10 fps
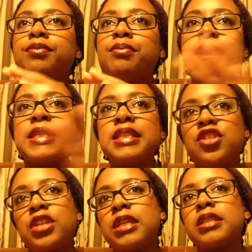basic
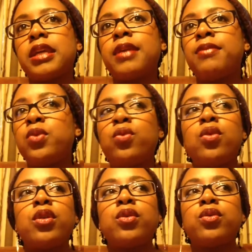shades that can be
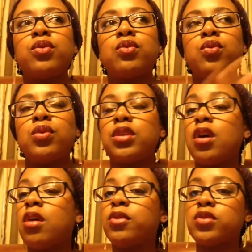worn with
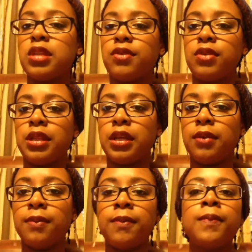almost everything.
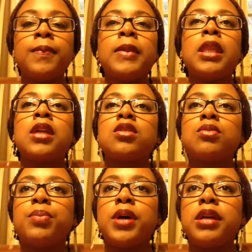
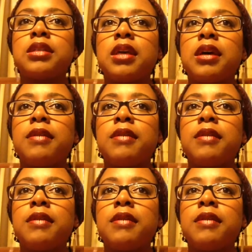But